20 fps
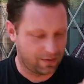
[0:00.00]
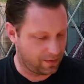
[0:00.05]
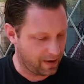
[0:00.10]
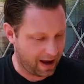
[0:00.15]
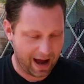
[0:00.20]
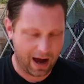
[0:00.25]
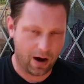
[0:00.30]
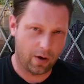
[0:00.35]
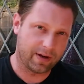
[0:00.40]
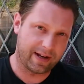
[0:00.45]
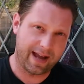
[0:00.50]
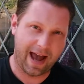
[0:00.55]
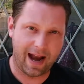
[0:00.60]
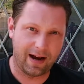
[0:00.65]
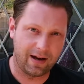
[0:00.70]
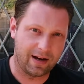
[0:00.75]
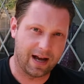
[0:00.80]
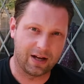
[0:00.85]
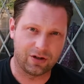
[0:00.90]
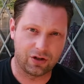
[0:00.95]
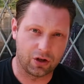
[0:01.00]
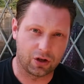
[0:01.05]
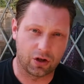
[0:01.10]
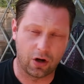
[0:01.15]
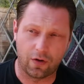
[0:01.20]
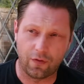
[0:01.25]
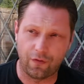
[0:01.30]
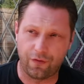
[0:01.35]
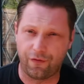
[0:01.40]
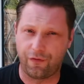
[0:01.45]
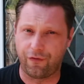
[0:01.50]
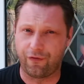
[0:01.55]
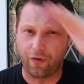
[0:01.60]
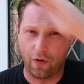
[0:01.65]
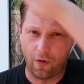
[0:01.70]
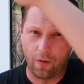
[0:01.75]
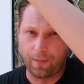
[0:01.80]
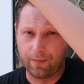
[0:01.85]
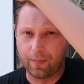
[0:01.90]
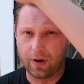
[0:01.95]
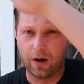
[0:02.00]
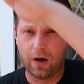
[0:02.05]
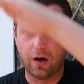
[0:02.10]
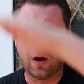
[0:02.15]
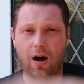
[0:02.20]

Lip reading: how Canon has just gone vroom